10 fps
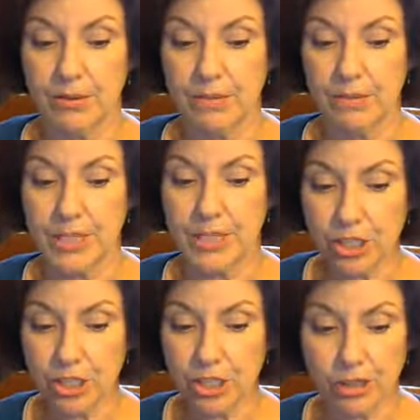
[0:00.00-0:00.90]

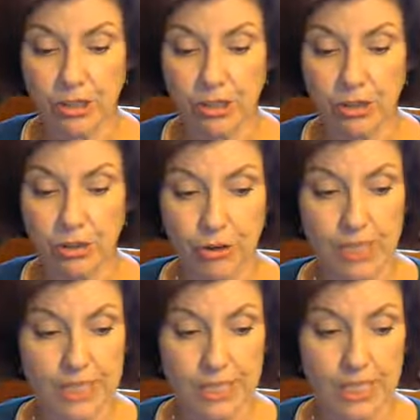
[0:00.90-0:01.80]
Particularly, our
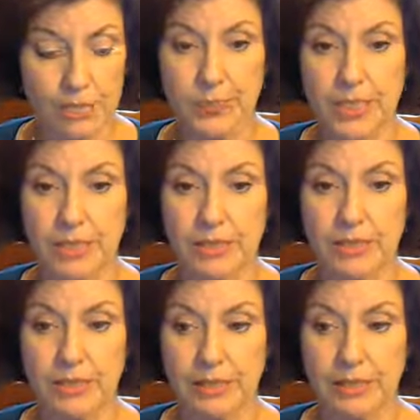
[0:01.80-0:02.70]
focus has been
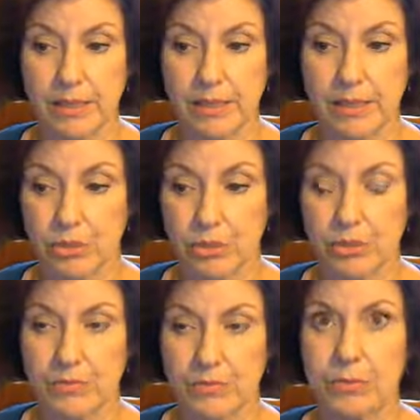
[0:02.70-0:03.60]
in most
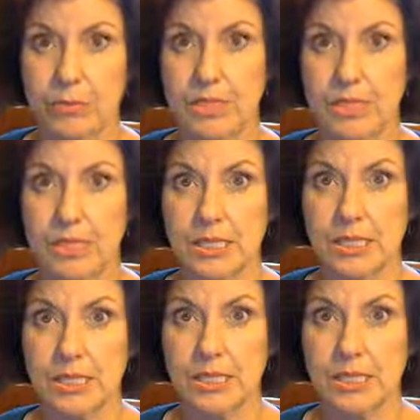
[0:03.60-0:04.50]
of
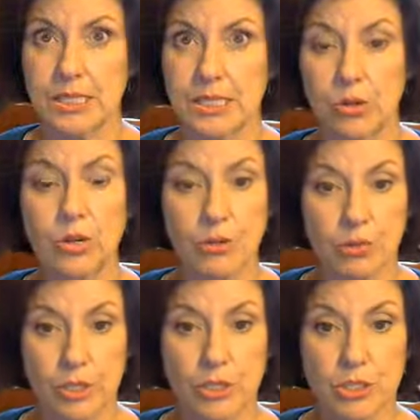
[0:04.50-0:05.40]
2019, although
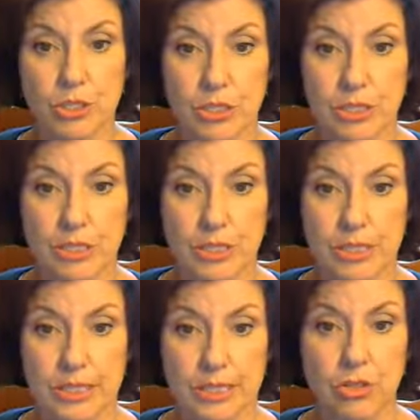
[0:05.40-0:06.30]
we started
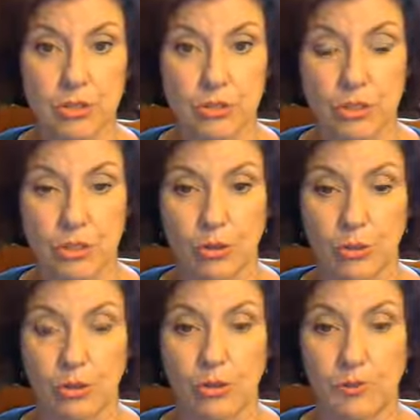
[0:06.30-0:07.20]
6 years ago
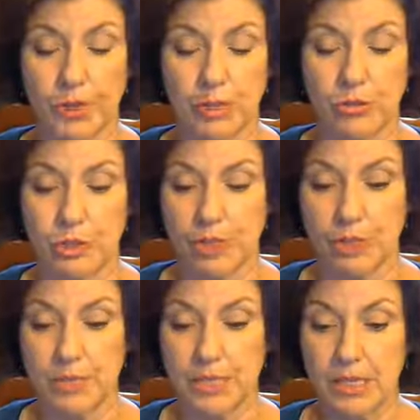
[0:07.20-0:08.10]
with Gold Medical
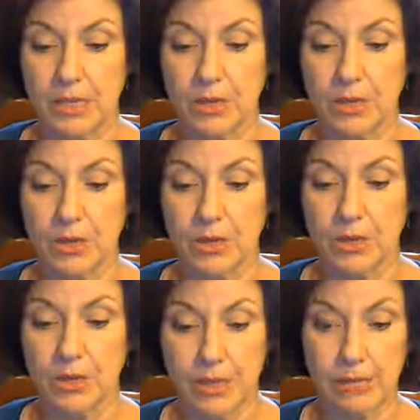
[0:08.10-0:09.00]
Jobs. We've
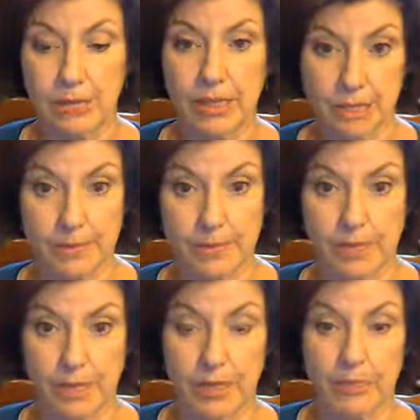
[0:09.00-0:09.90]
been, my husband
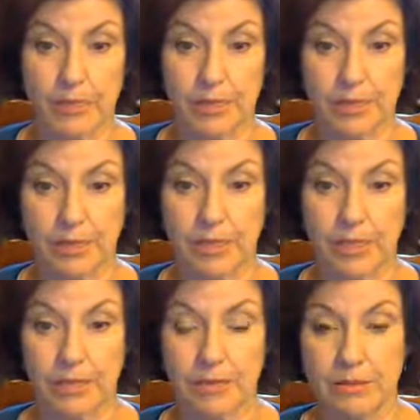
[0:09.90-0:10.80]
and I,
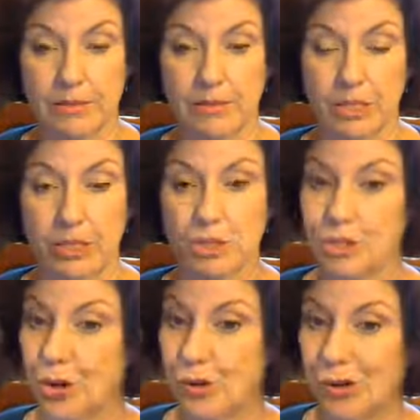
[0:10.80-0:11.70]
Dr.
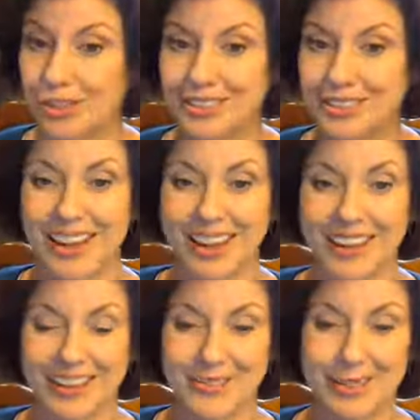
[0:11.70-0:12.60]
Gold,
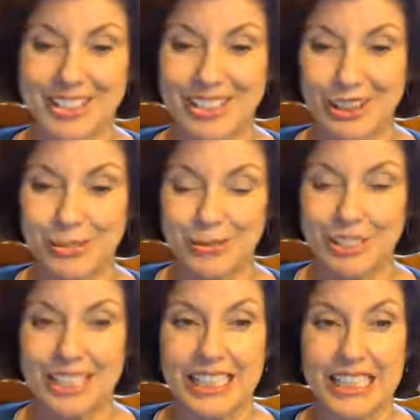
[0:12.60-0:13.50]
and myself,
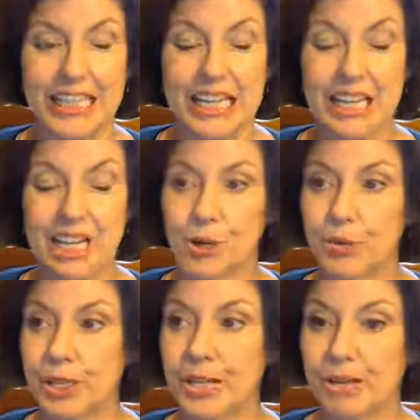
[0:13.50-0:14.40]
Rita King,
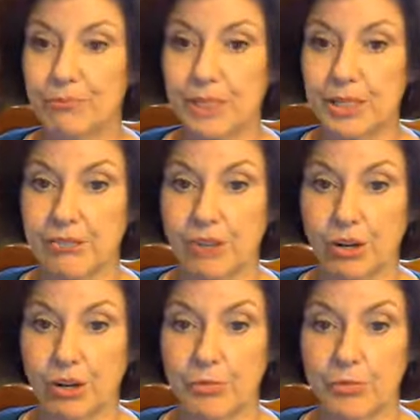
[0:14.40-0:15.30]
we have been
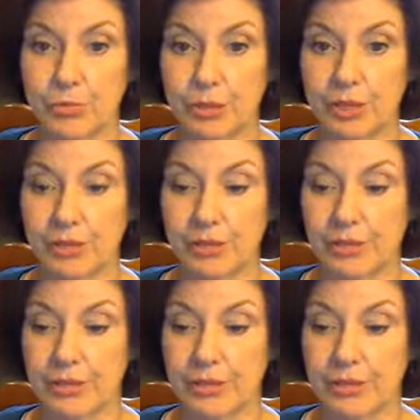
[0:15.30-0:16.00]
involved with